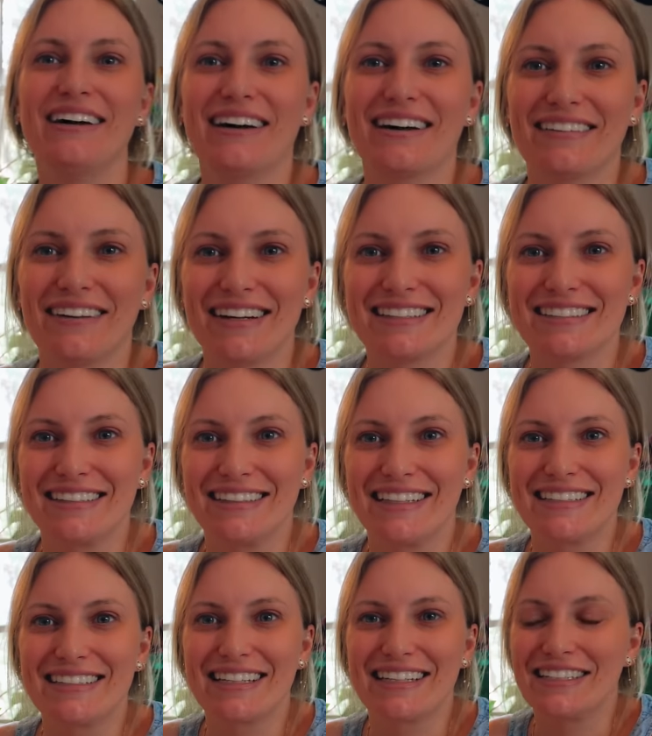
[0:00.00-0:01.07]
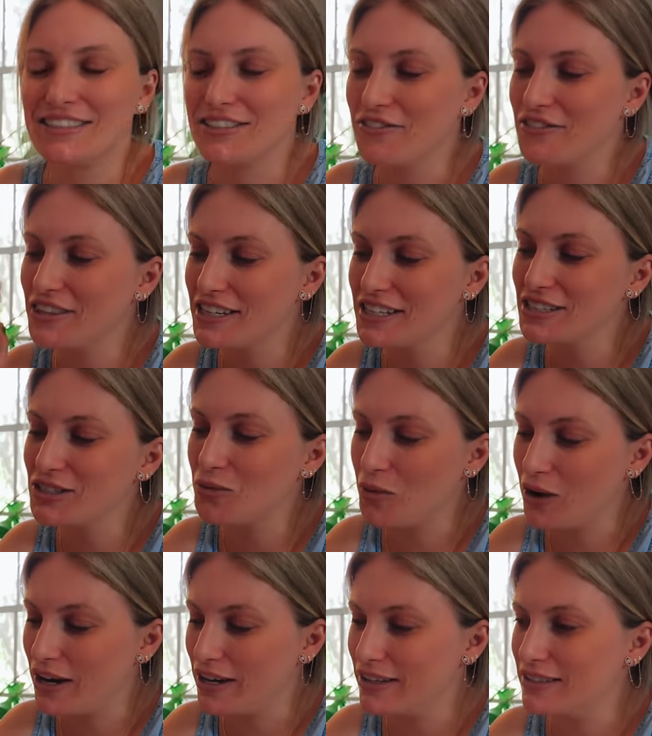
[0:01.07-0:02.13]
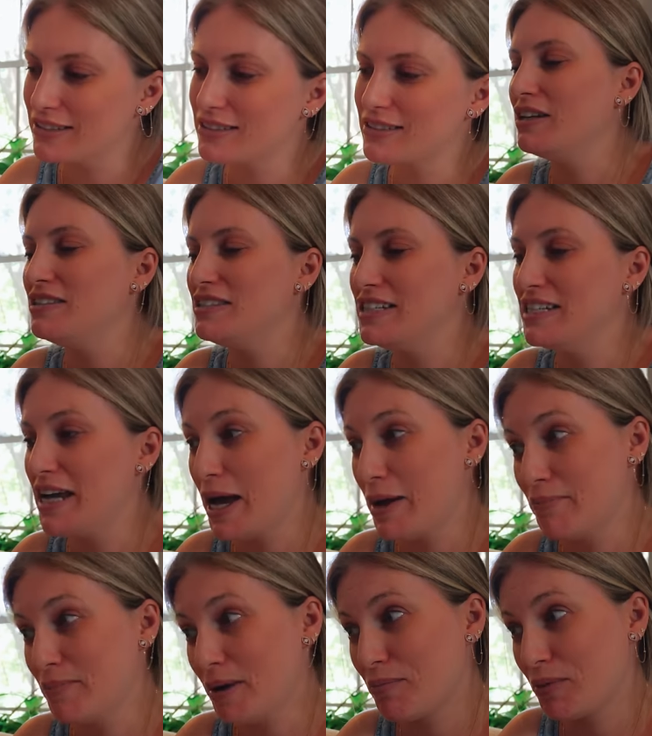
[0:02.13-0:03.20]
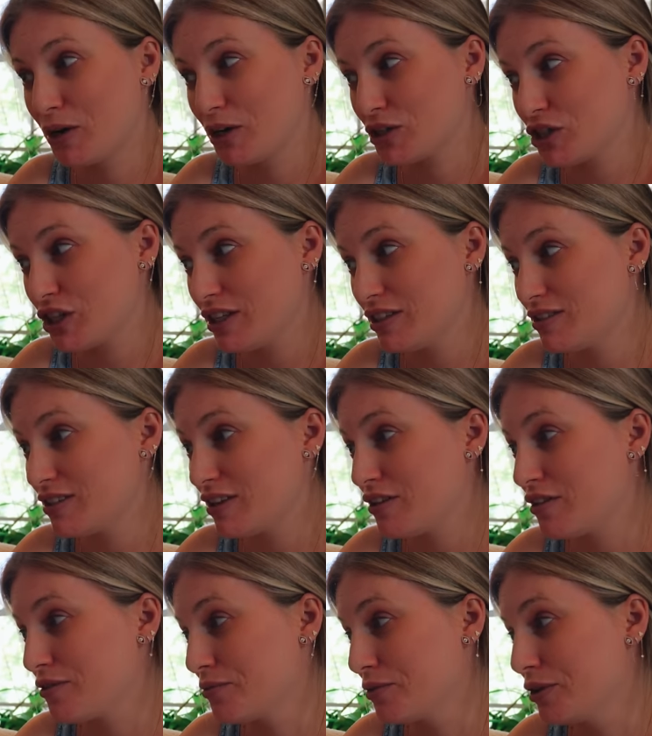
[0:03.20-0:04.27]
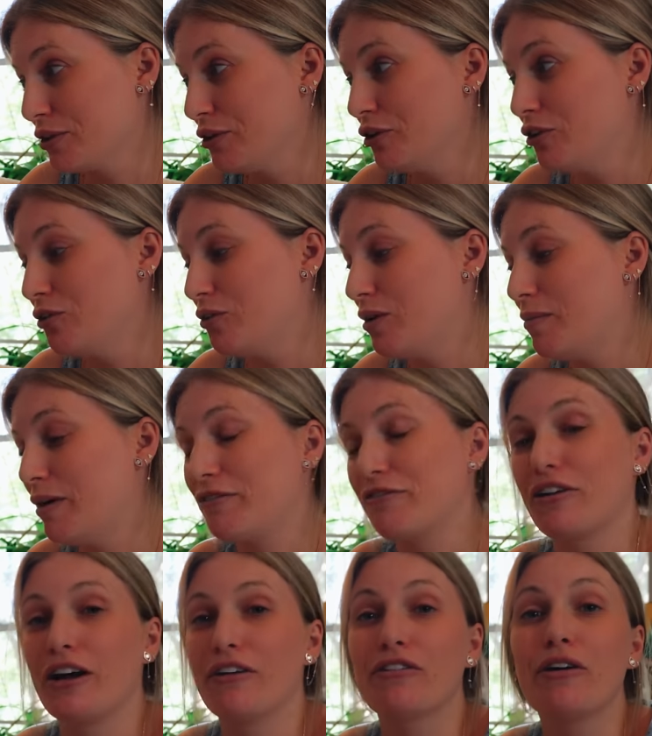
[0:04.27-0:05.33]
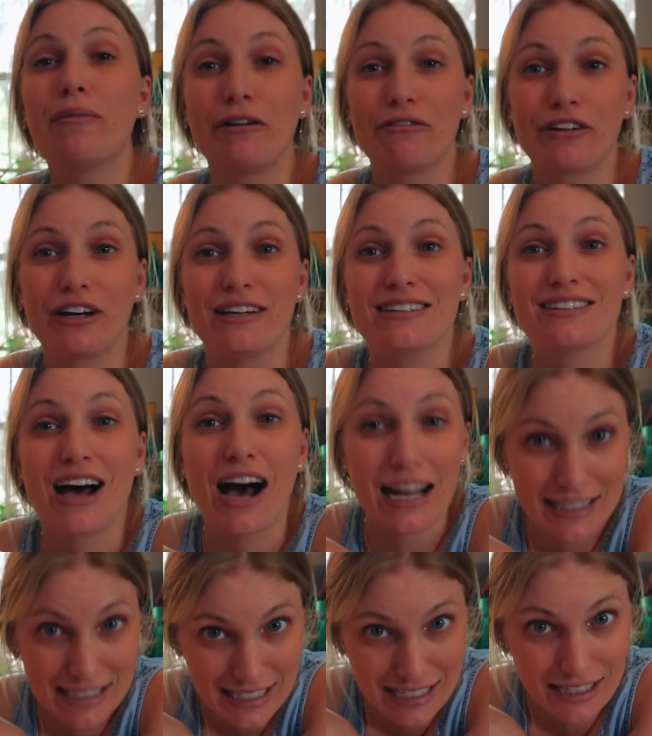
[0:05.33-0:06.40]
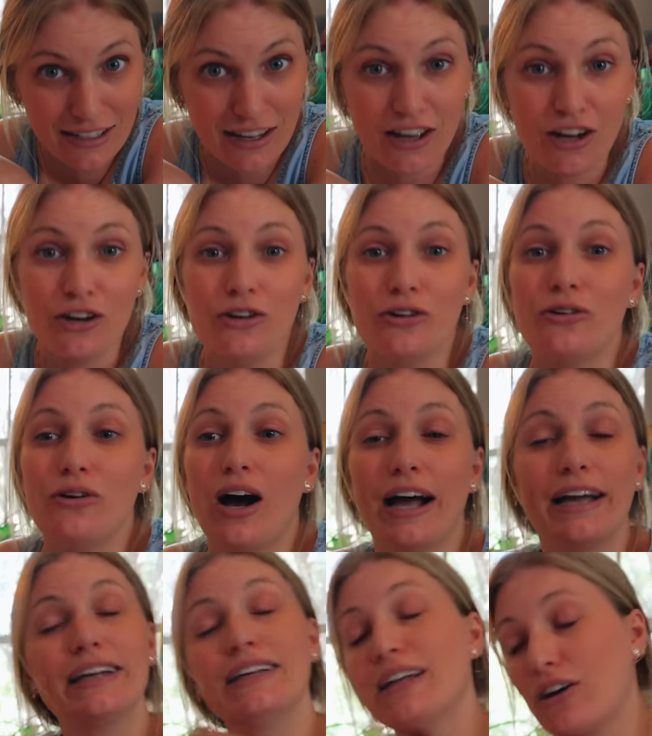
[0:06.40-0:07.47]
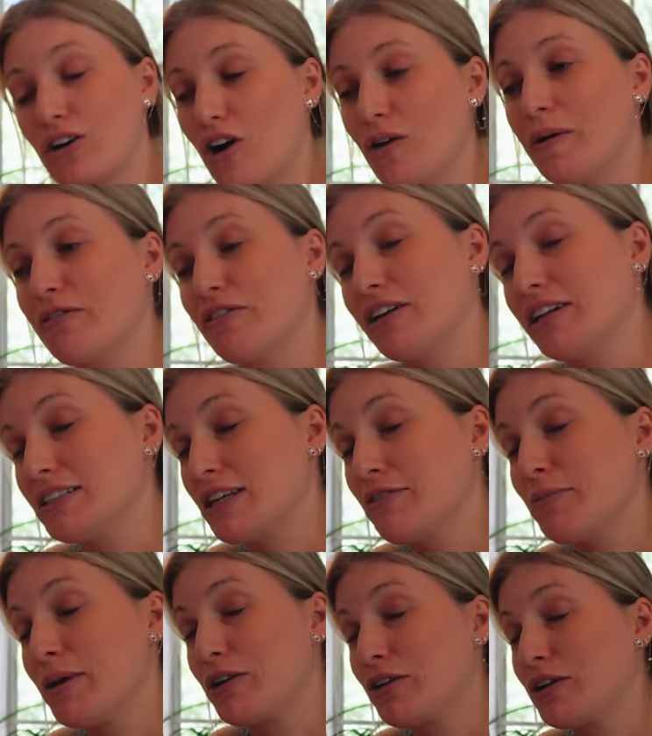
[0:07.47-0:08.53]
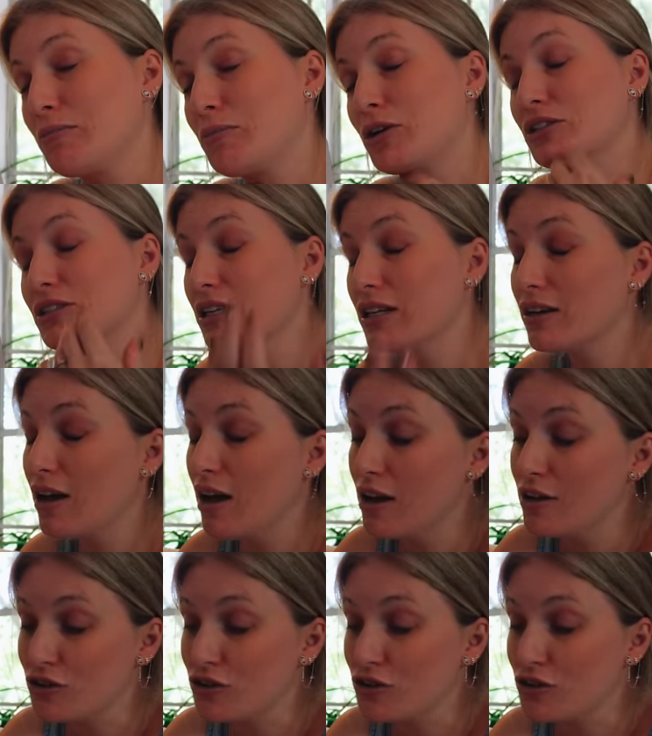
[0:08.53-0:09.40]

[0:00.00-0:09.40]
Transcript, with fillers: All right, so let's get into. So this was a D M purchase through my friend from my friend Tati, who I can now call my friend because I've met her in person.